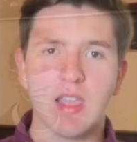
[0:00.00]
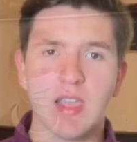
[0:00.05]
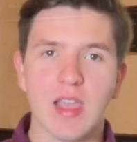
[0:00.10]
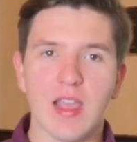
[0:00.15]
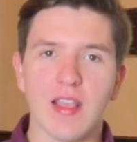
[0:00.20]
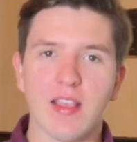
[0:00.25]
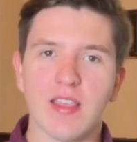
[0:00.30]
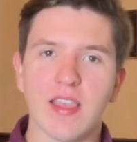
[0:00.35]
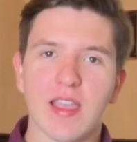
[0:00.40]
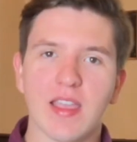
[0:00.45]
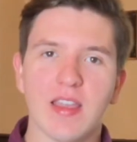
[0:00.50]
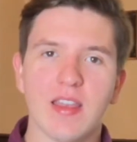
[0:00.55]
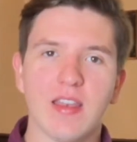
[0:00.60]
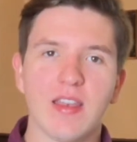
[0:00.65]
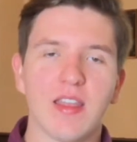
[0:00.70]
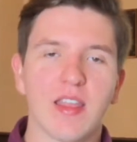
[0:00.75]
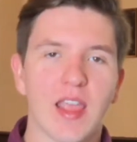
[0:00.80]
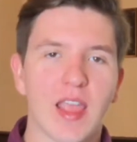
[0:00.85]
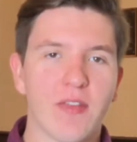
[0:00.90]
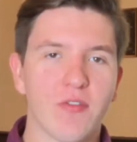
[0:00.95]

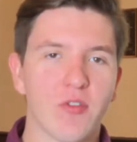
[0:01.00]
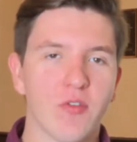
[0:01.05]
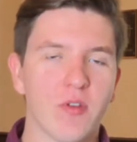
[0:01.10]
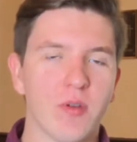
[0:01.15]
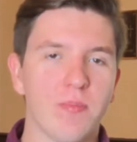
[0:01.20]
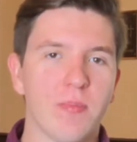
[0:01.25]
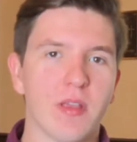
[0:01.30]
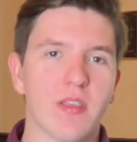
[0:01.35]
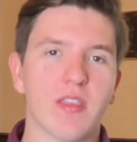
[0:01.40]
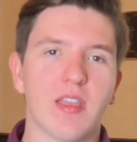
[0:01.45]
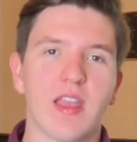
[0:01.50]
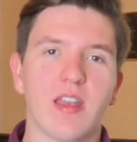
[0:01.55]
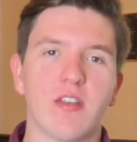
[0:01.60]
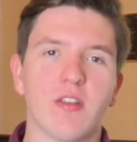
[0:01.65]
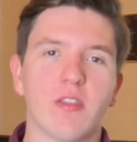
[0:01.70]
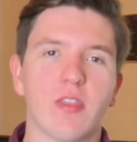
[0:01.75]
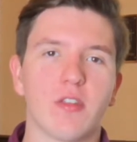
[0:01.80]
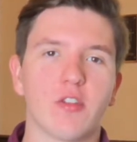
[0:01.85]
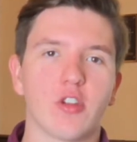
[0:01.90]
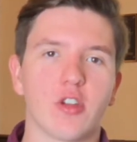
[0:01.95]
Second, everyone must enter
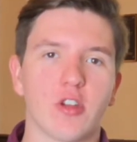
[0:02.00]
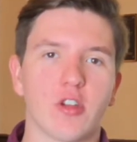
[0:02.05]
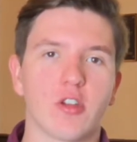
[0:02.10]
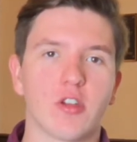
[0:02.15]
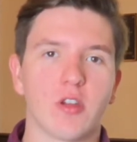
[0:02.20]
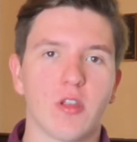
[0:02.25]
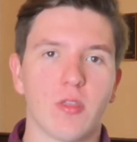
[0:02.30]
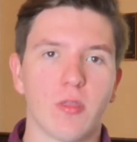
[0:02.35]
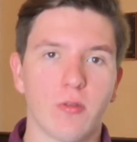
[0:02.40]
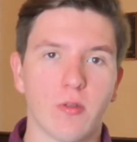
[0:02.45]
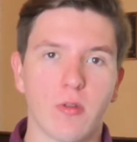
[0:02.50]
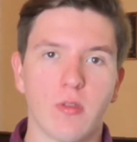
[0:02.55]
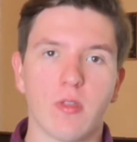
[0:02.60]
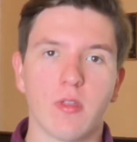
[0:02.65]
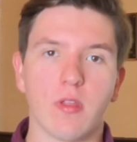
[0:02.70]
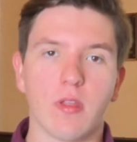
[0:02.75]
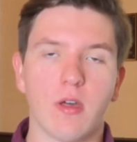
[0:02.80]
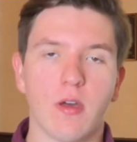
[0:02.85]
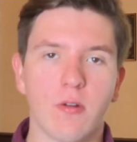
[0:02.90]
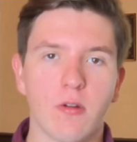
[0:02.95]
the church through the
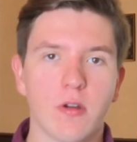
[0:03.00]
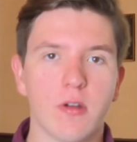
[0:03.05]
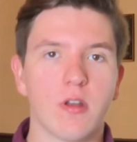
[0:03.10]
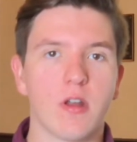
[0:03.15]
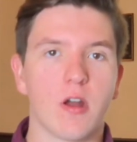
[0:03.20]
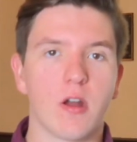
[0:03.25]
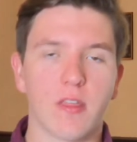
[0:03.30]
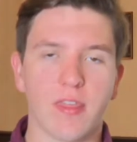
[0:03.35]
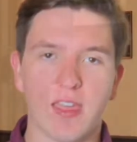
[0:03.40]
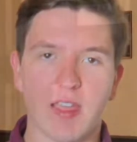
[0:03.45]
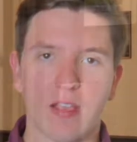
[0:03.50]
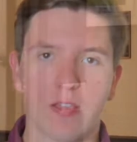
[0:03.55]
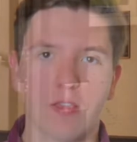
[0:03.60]
lower narthex